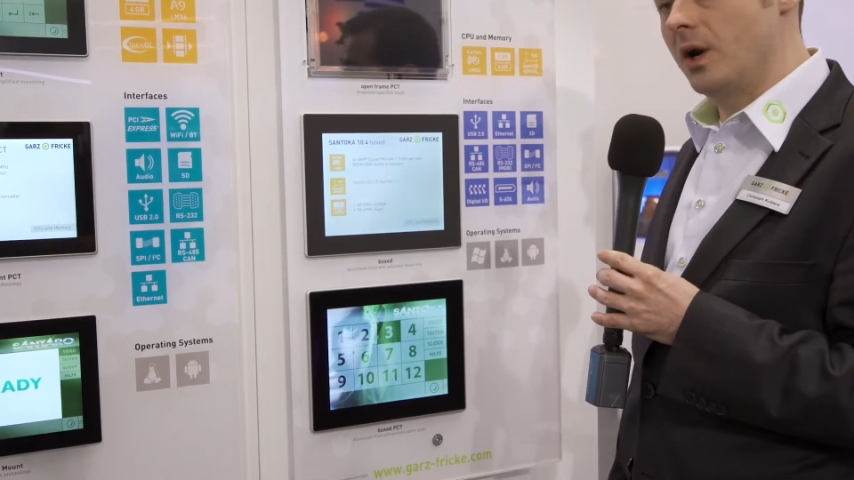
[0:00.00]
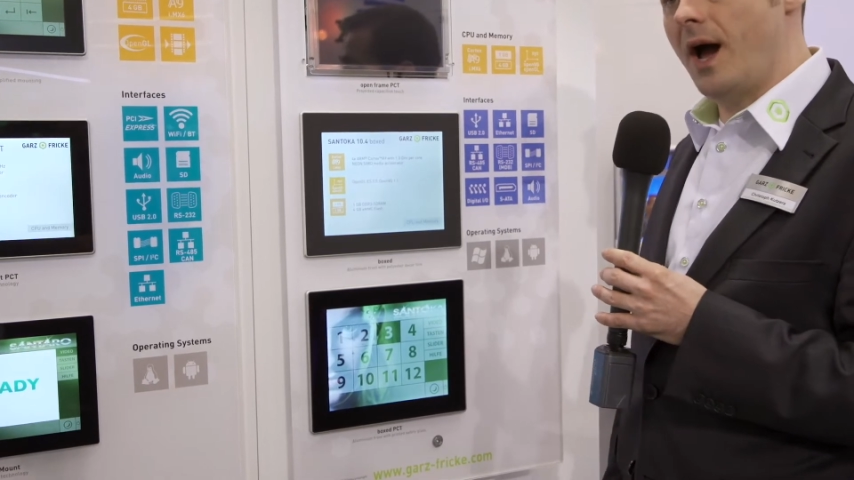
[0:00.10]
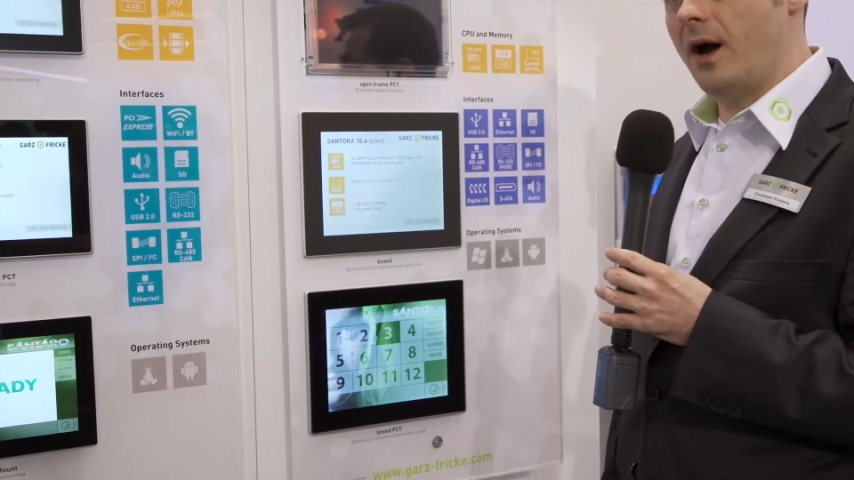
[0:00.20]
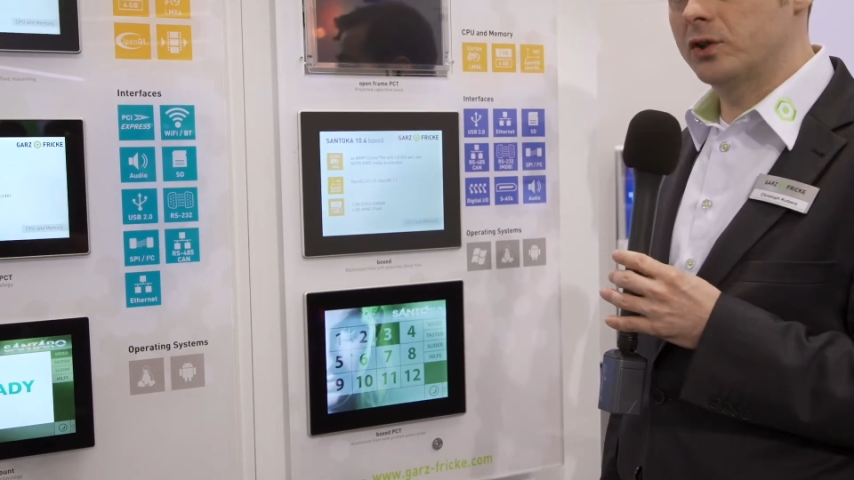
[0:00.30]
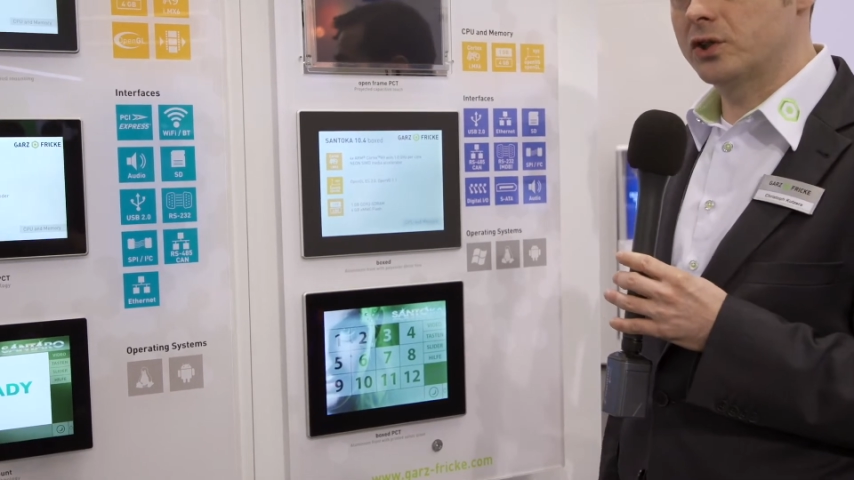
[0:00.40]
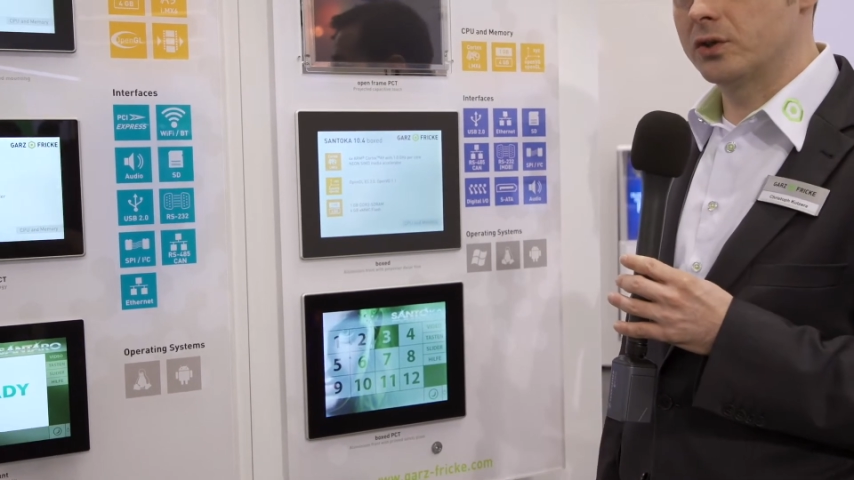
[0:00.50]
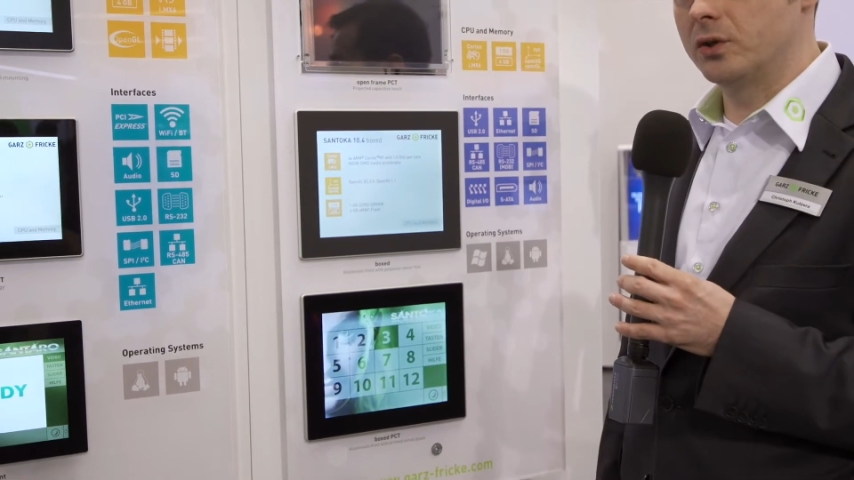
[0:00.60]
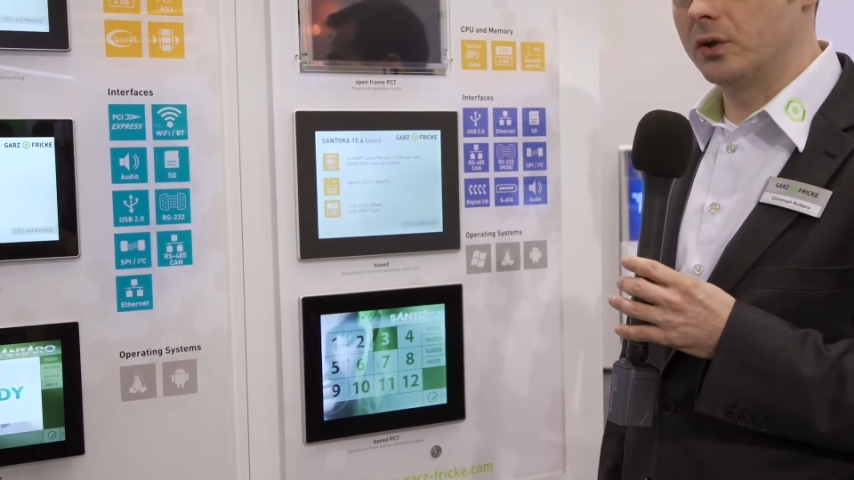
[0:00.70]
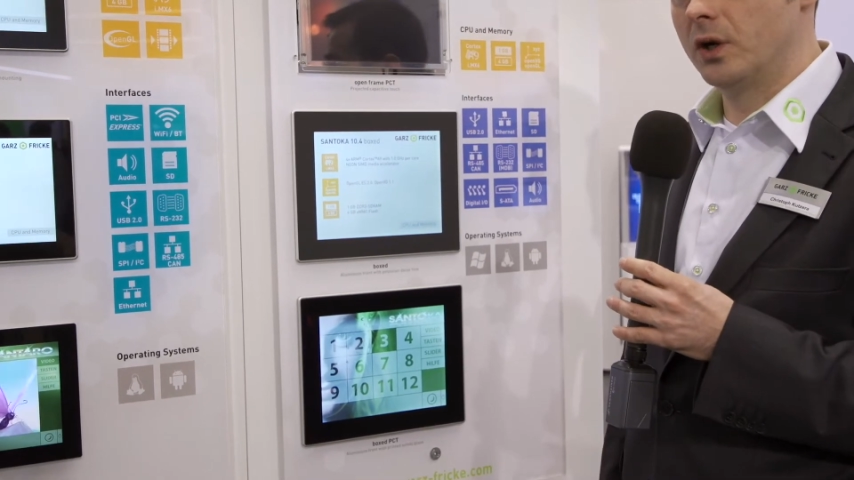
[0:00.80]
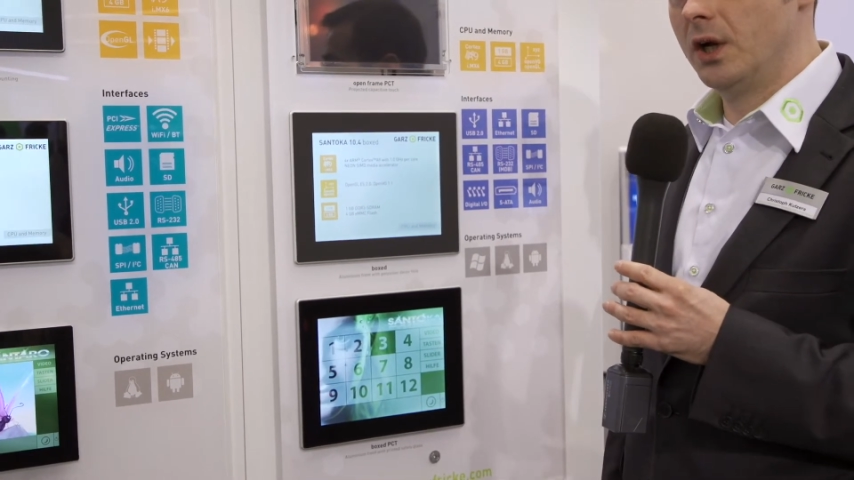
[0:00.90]
allowed
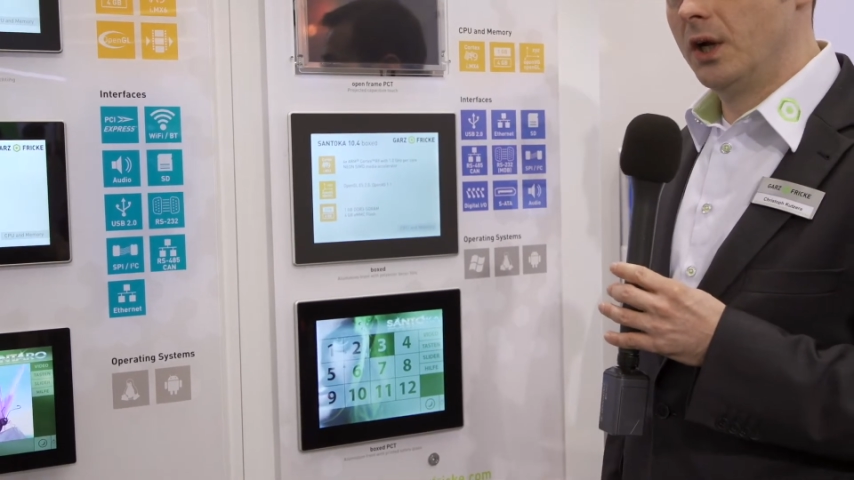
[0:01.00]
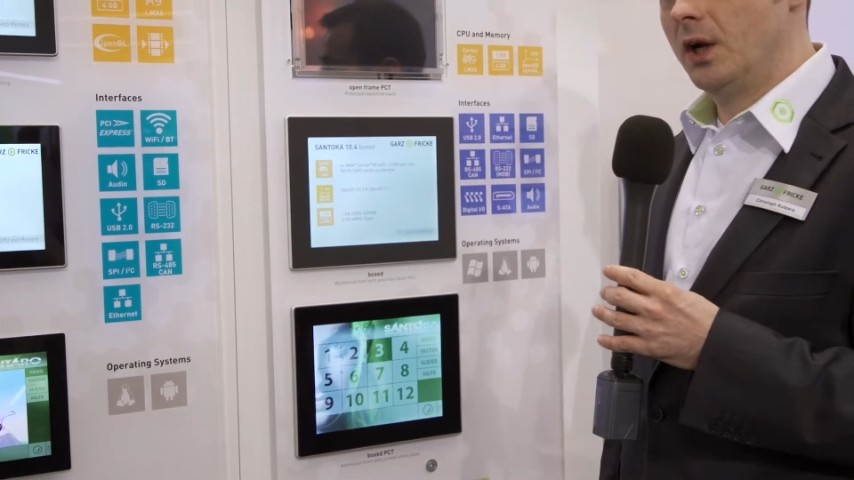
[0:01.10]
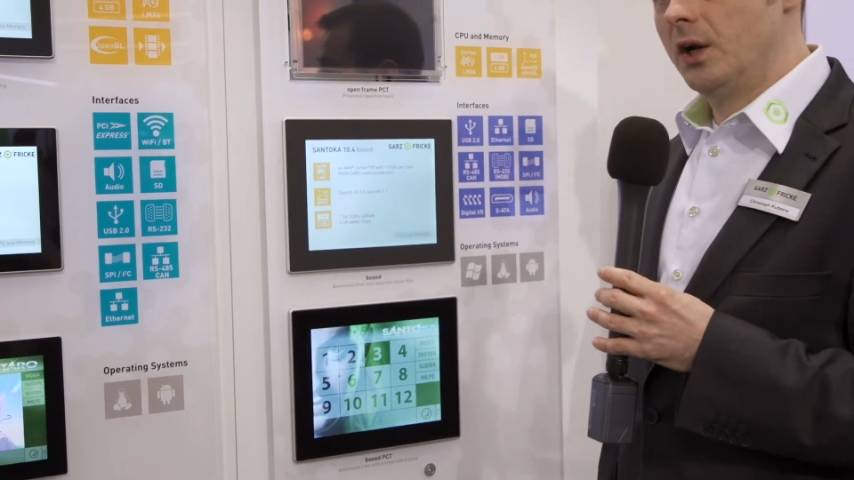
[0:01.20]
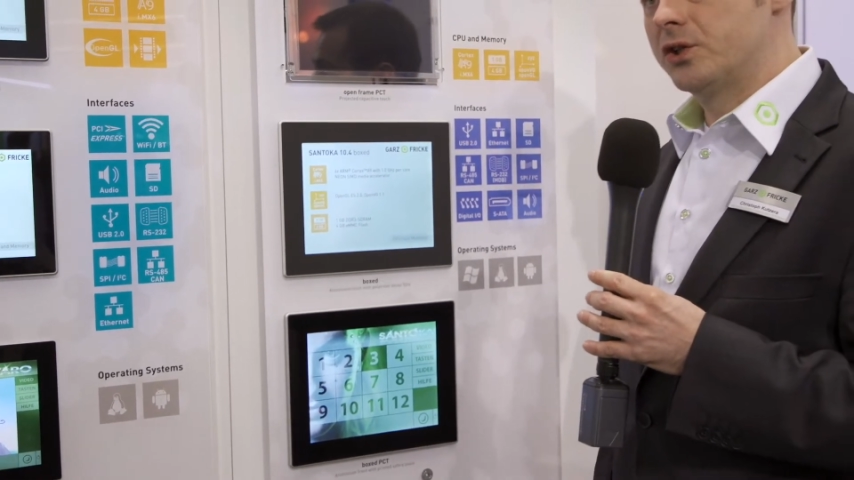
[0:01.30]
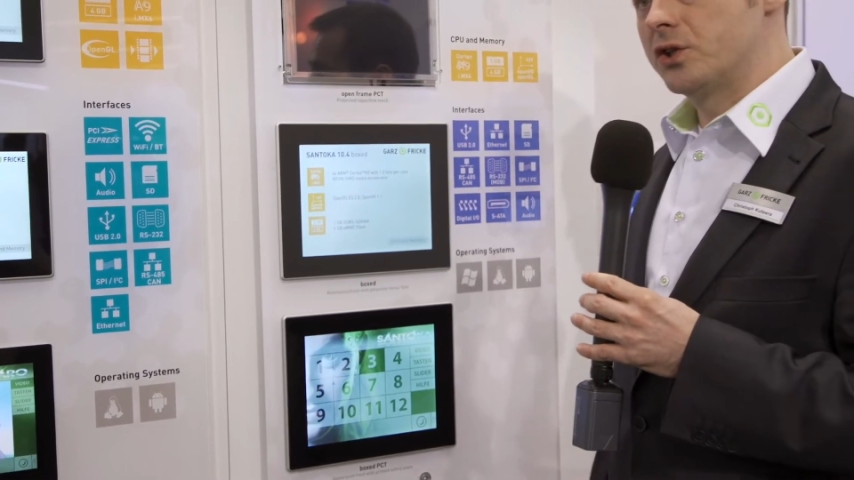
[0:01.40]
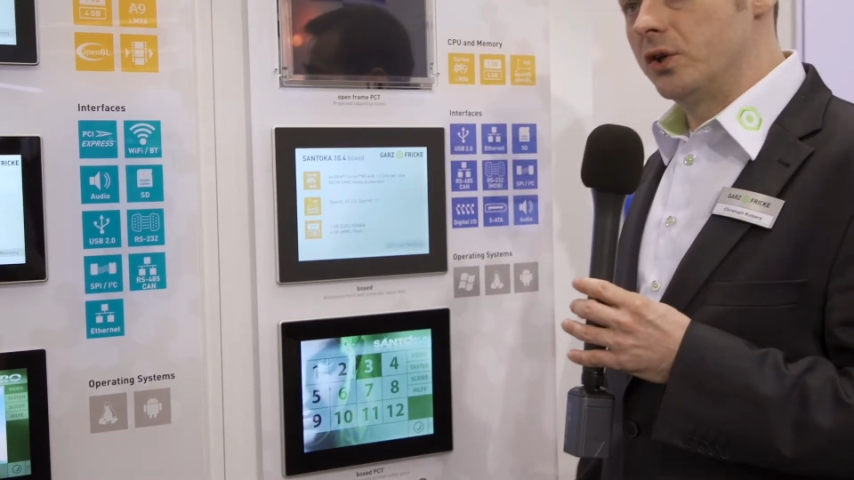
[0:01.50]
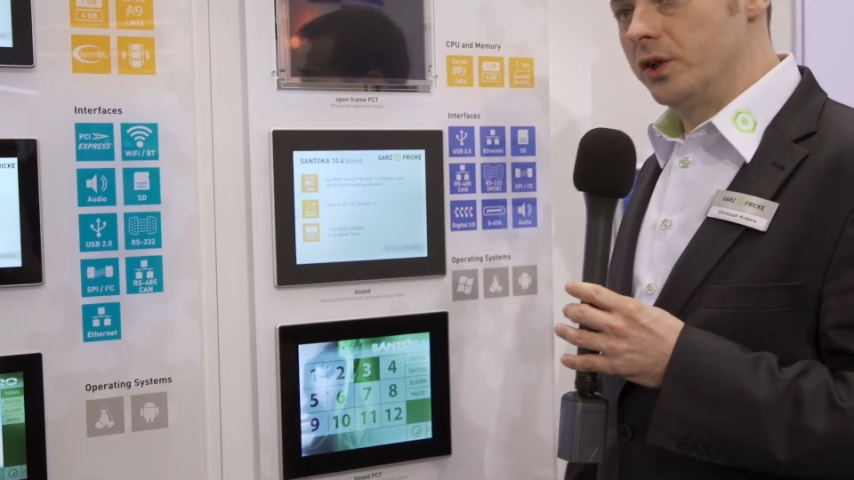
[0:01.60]
to